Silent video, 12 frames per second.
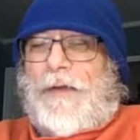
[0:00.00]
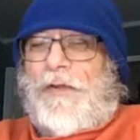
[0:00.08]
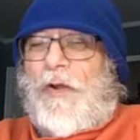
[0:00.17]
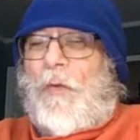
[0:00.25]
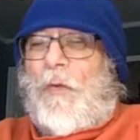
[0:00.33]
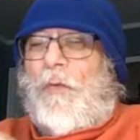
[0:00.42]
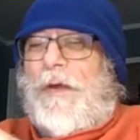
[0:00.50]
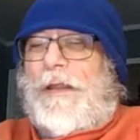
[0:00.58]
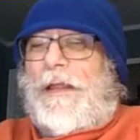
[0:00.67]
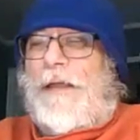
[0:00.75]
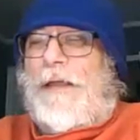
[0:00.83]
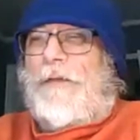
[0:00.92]
don't know what
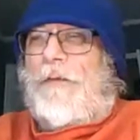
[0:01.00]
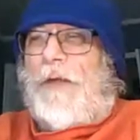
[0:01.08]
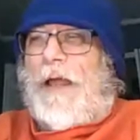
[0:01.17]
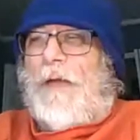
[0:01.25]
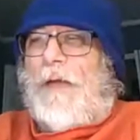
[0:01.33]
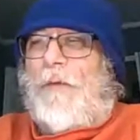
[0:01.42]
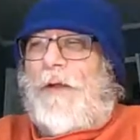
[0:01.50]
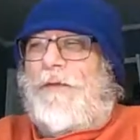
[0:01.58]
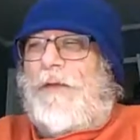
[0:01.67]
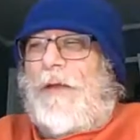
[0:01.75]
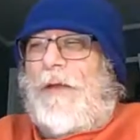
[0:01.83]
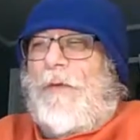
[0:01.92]
it is right i
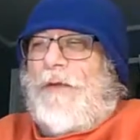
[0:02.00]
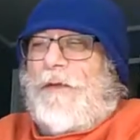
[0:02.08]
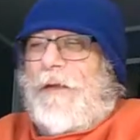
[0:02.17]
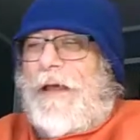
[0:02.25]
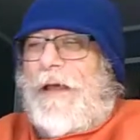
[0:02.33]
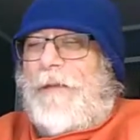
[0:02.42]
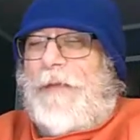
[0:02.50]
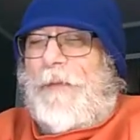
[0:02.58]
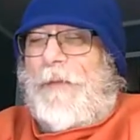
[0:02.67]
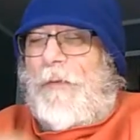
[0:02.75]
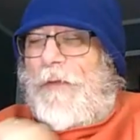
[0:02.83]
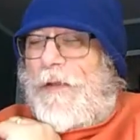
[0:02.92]
watch i watch a lot of
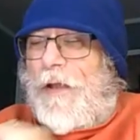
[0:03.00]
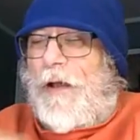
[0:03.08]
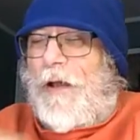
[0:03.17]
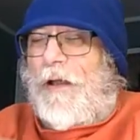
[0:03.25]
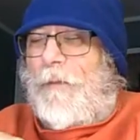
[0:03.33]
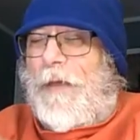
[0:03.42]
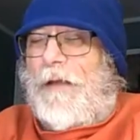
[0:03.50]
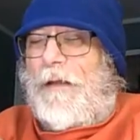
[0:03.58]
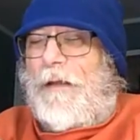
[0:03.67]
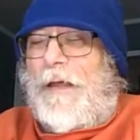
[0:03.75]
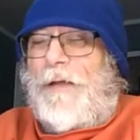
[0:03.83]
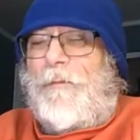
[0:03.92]
people and they talk about a
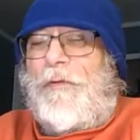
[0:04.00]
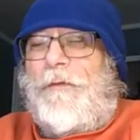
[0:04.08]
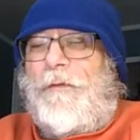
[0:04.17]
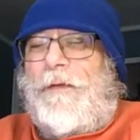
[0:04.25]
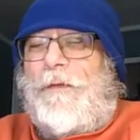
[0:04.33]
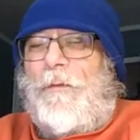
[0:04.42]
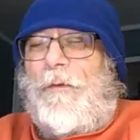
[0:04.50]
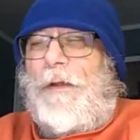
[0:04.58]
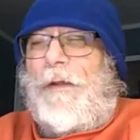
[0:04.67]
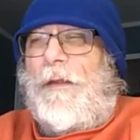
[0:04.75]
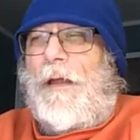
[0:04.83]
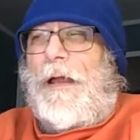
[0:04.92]
lot of movies and
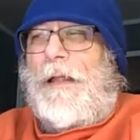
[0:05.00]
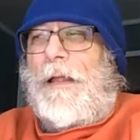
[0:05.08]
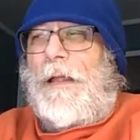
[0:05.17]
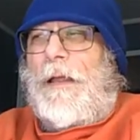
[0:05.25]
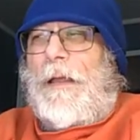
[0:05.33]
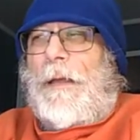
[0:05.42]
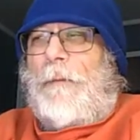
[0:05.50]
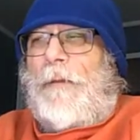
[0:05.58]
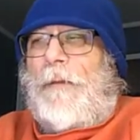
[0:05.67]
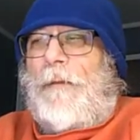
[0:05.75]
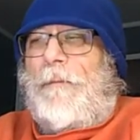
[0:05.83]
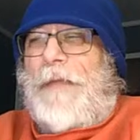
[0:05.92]
whatnot
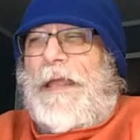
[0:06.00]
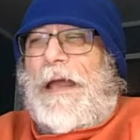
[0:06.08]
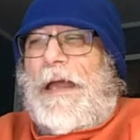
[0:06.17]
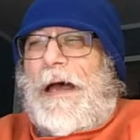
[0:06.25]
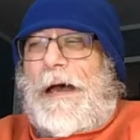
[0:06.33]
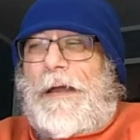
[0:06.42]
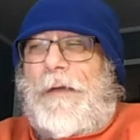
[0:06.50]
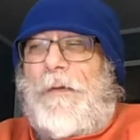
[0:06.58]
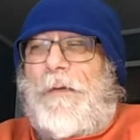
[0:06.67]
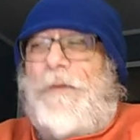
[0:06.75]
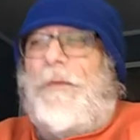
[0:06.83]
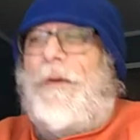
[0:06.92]
but me i
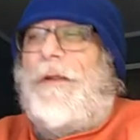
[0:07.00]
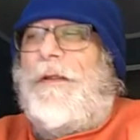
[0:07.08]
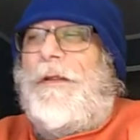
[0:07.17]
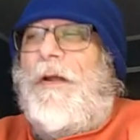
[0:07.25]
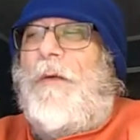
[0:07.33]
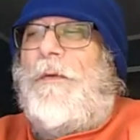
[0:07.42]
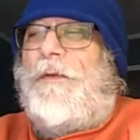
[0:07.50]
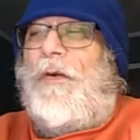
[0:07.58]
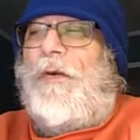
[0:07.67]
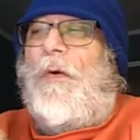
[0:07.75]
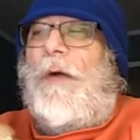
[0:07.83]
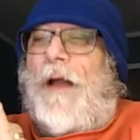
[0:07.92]
always want to know what's
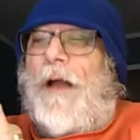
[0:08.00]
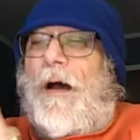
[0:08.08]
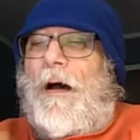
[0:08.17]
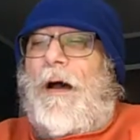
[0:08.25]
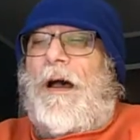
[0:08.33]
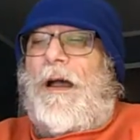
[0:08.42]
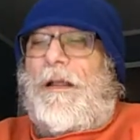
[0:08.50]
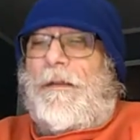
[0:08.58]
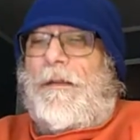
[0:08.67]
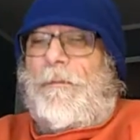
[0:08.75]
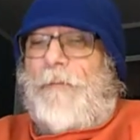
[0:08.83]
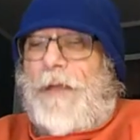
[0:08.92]
going on
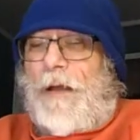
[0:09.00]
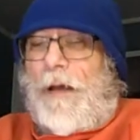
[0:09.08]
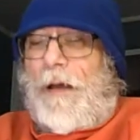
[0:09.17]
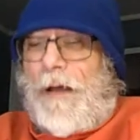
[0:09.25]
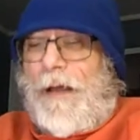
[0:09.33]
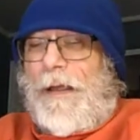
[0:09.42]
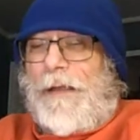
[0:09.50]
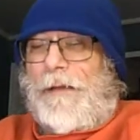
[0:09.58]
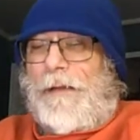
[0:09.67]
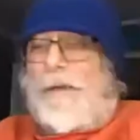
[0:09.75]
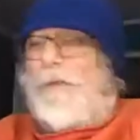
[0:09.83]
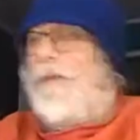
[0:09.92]

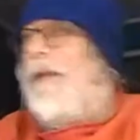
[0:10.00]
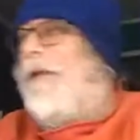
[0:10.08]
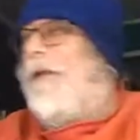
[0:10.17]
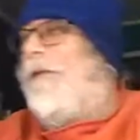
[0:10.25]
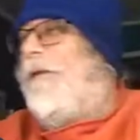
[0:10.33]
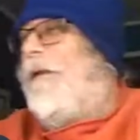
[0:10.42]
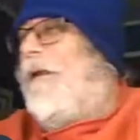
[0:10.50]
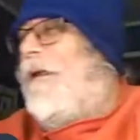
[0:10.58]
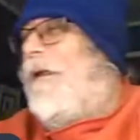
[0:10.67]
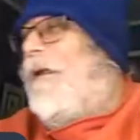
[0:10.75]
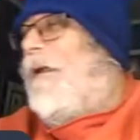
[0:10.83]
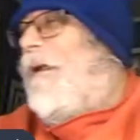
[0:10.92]
behind the scenes
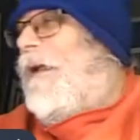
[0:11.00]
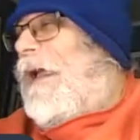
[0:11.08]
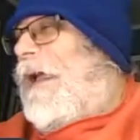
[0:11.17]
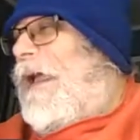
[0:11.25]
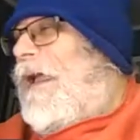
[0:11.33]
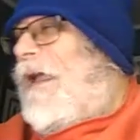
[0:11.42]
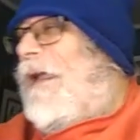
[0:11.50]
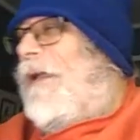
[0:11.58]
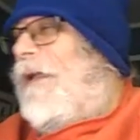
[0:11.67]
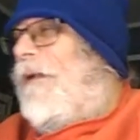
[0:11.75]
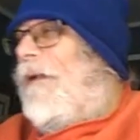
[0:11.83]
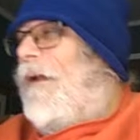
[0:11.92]

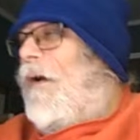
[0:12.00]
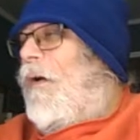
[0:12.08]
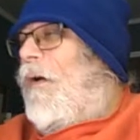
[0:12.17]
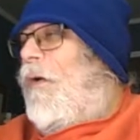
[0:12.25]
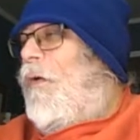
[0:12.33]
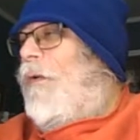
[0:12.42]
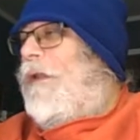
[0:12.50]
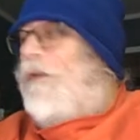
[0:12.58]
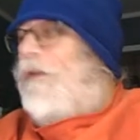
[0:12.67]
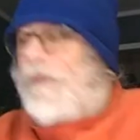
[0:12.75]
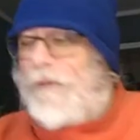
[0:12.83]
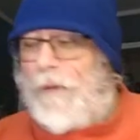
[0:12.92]
hey holy
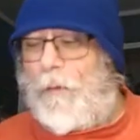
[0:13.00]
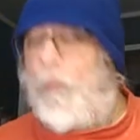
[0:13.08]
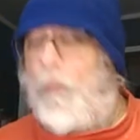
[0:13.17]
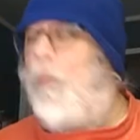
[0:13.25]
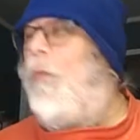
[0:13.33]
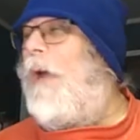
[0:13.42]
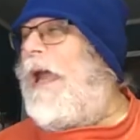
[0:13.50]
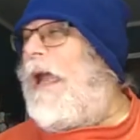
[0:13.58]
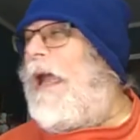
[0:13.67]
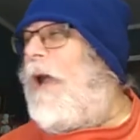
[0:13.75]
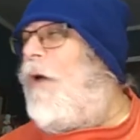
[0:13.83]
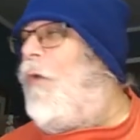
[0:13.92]
sh-
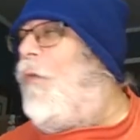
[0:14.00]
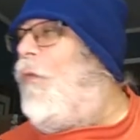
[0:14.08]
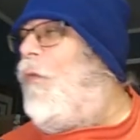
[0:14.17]
wow